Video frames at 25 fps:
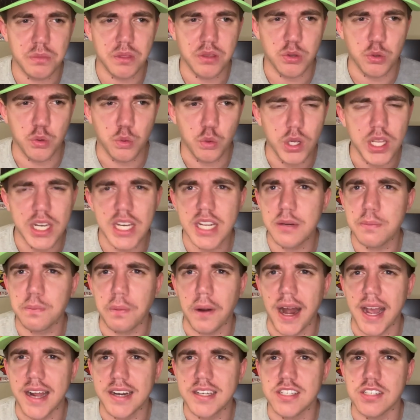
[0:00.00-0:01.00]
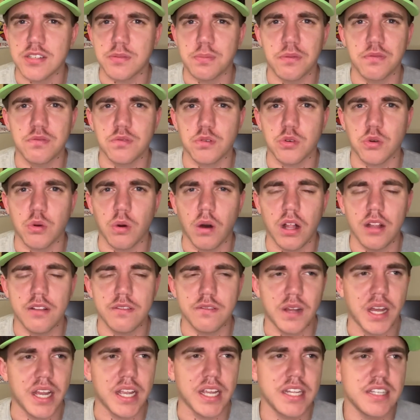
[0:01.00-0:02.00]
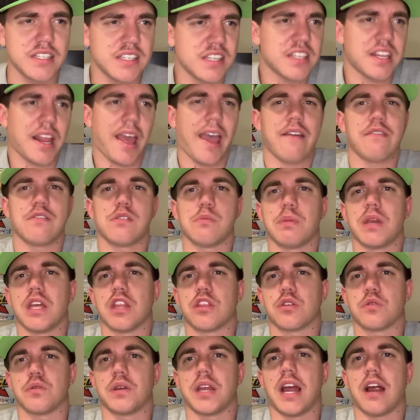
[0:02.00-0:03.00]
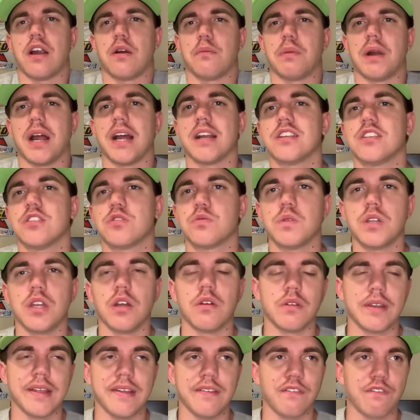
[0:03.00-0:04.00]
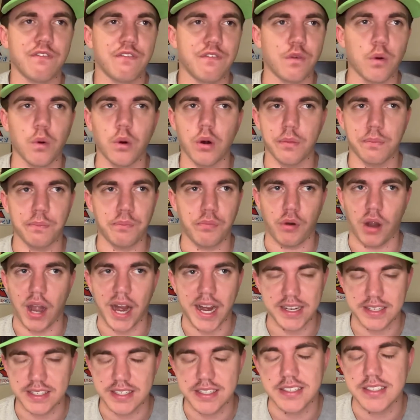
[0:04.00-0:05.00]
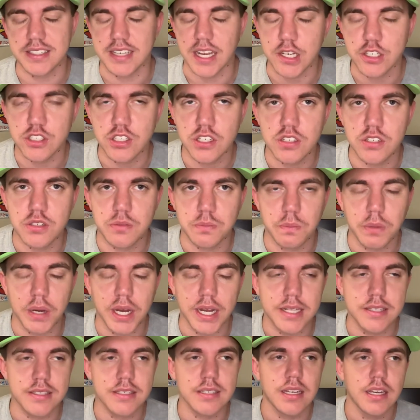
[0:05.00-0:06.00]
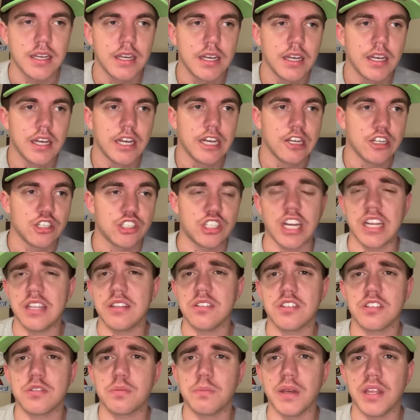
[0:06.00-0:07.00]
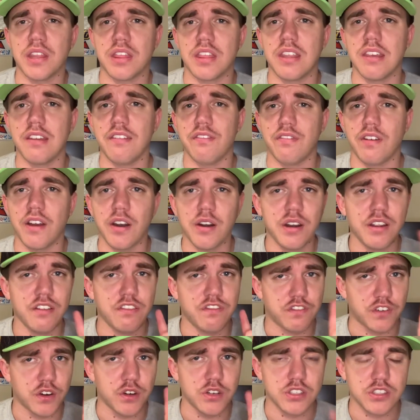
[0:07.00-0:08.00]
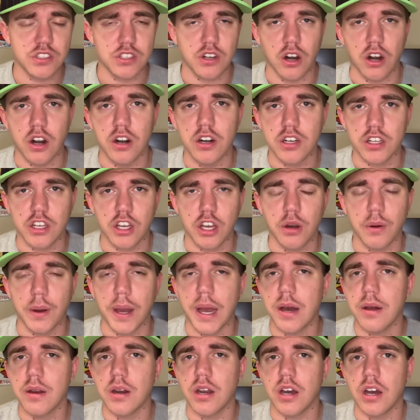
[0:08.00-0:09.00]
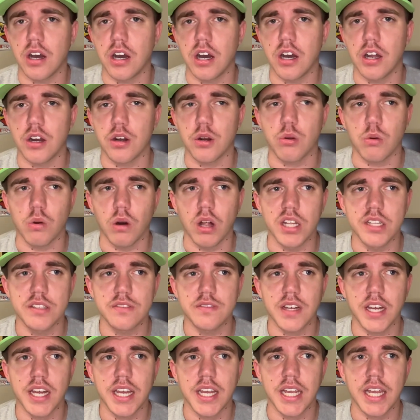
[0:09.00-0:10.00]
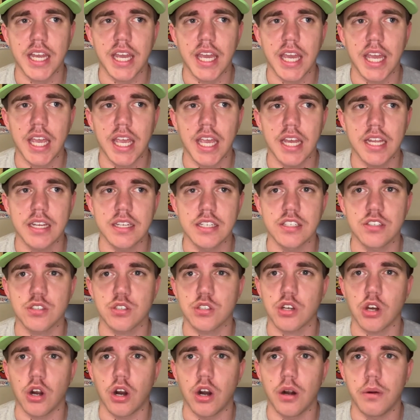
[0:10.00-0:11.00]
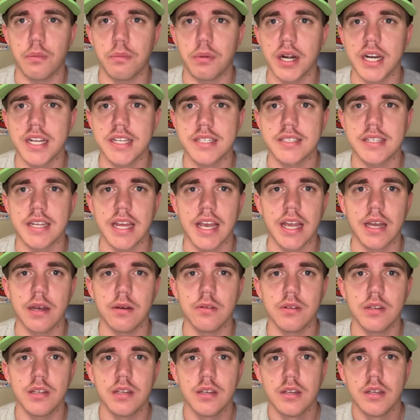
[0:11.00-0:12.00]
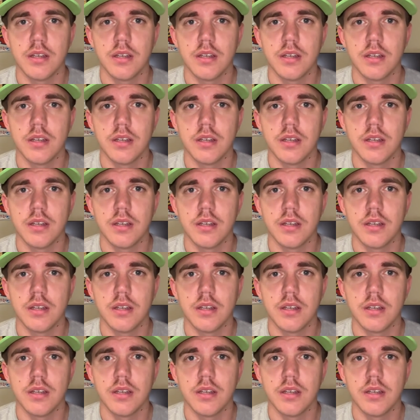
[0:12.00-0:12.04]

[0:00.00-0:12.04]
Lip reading: we need practice before qualifying. It doesn't have to be a three-hour practice. We don't need four practice sessions. But Chandler Smith, the very first car to go out on qualifying, and his car breaks down.